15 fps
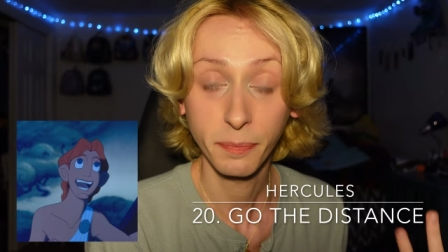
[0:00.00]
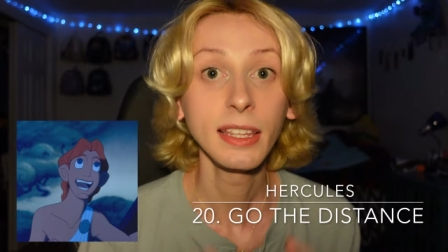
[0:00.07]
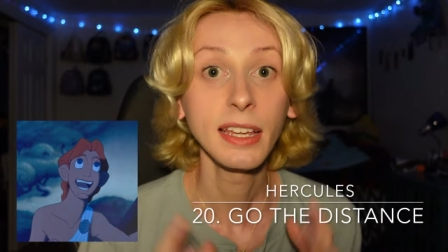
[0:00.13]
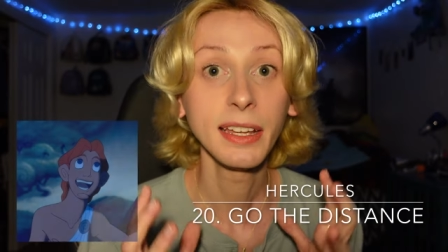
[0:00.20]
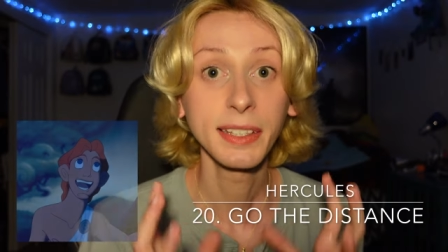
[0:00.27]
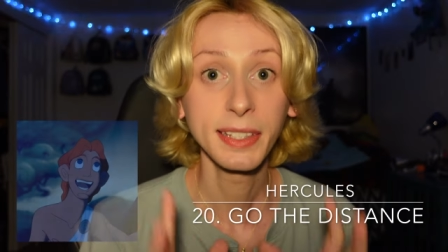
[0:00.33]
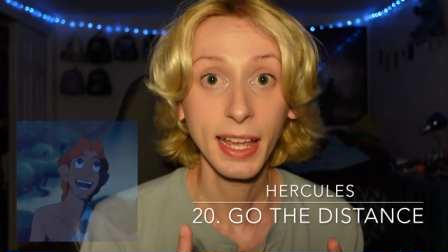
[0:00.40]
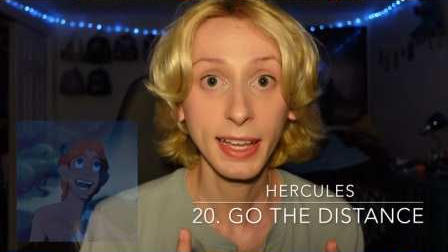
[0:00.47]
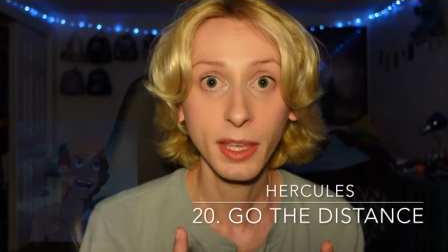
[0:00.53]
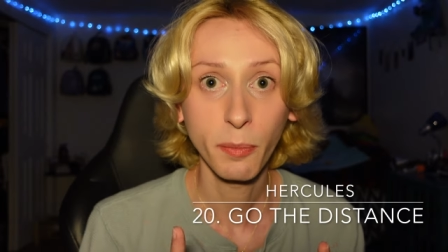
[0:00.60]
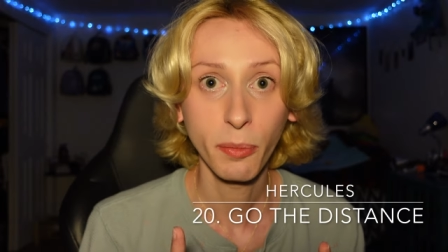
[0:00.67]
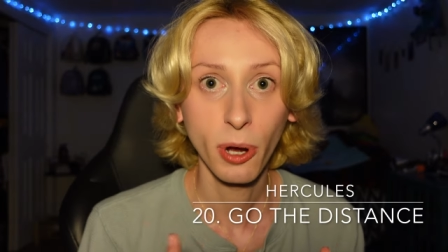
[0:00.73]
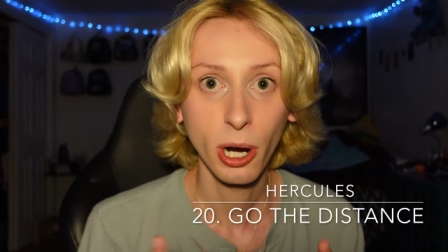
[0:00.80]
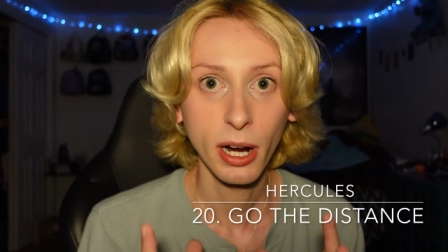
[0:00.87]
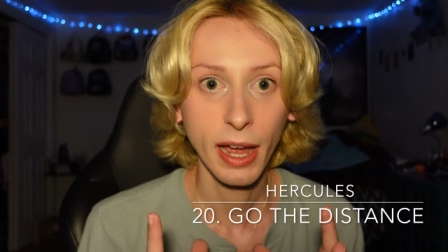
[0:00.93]
The
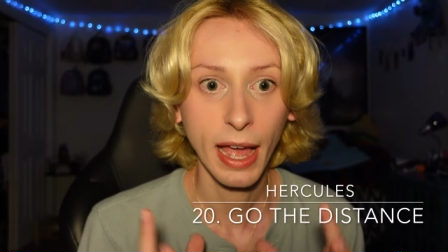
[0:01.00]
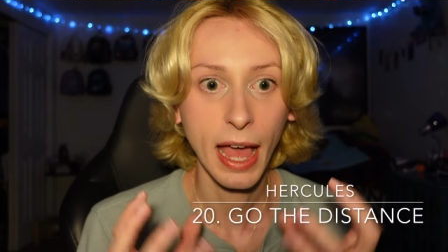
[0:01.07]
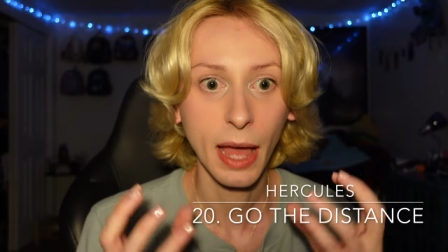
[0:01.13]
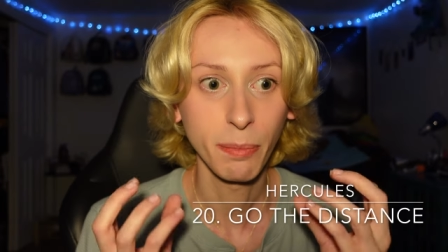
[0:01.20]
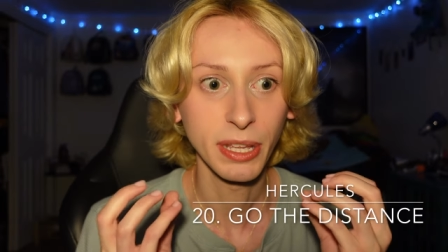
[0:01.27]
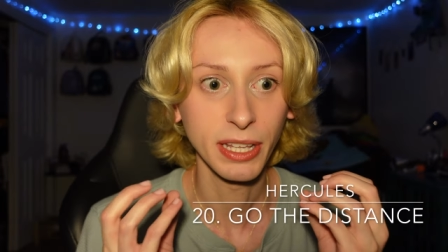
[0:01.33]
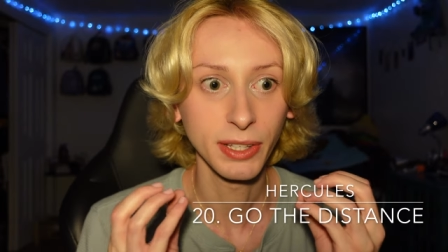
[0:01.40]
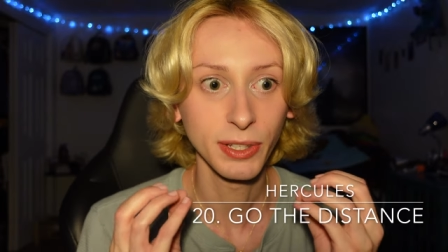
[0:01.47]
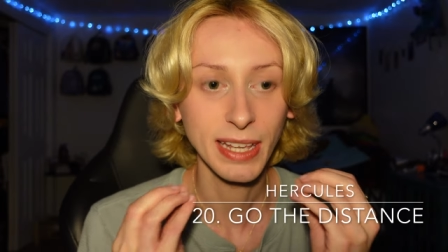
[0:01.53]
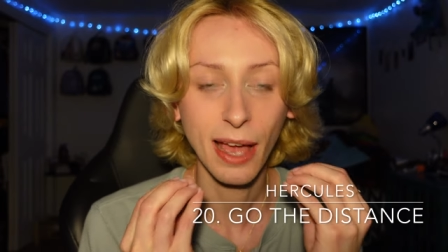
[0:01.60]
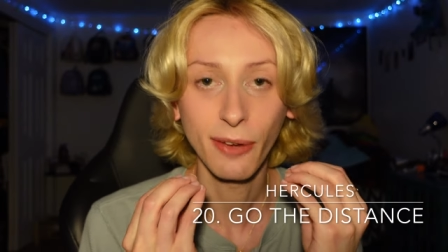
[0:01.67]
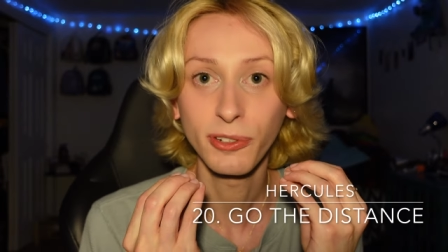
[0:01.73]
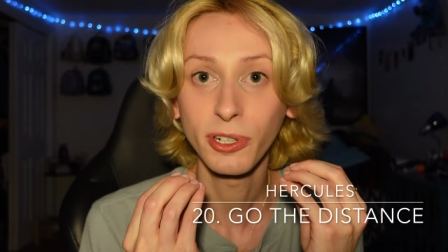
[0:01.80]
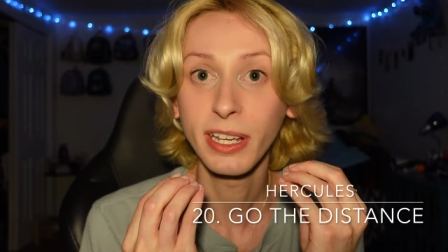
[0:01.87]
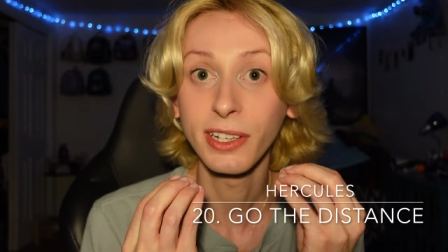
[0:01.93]
second part happens
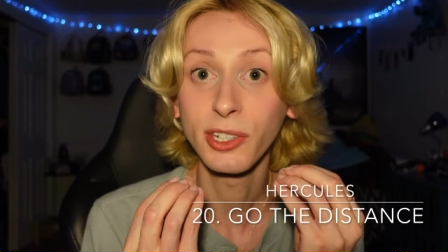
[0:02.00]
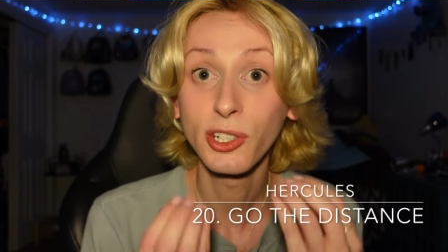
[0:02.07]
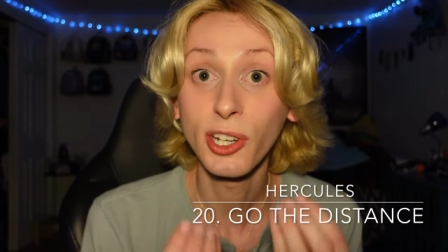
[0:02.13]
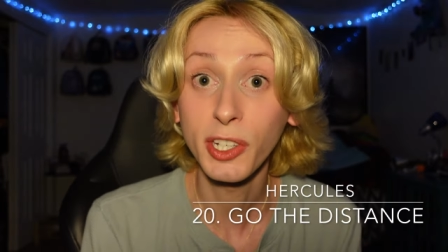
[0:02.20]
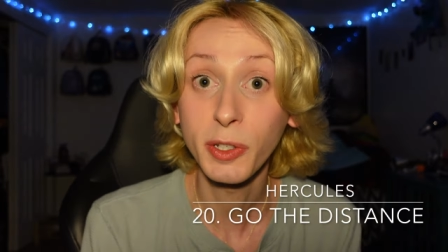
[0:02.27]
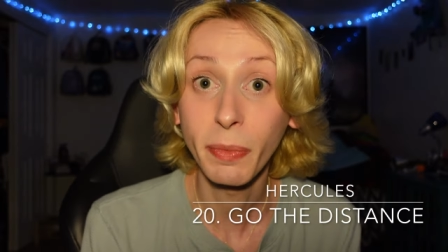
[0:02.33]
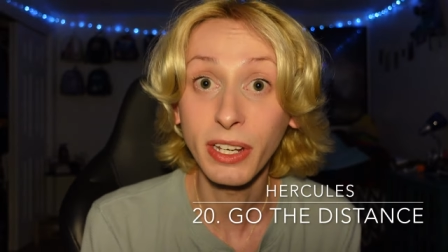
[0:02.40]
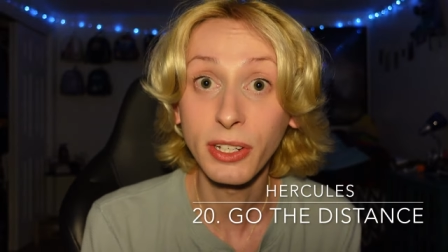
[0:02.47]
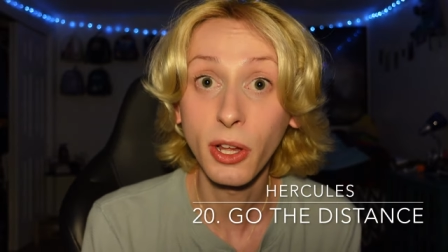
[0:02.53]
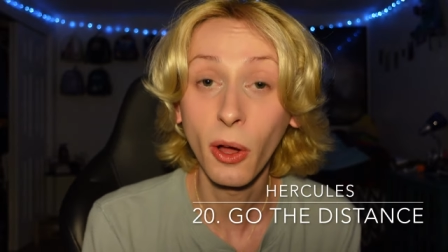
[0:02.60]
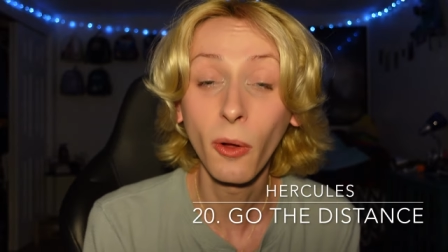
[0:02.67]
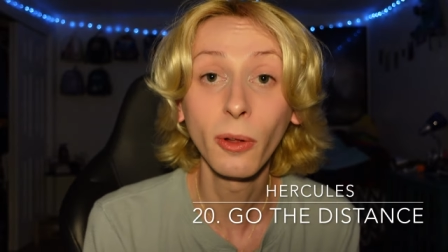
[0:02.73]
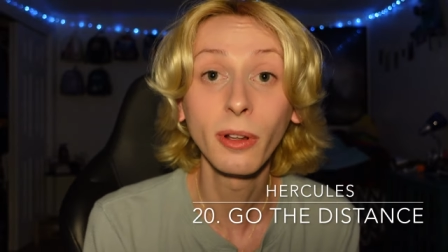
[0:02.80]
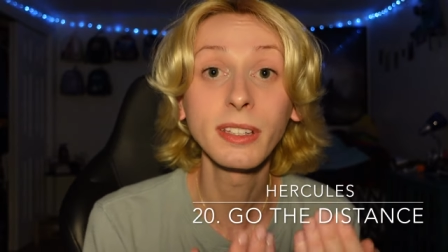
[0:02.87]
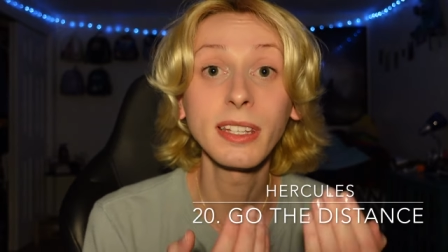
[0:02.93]
after he's just been
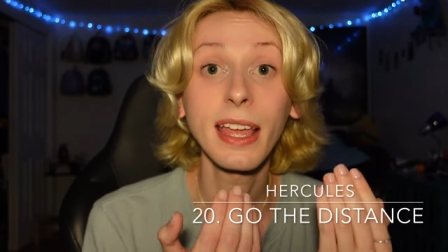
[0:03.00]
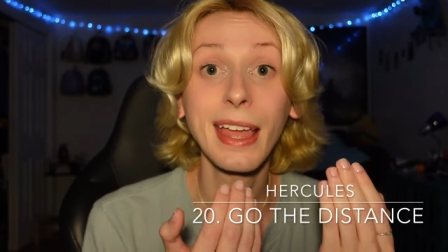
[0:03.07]
told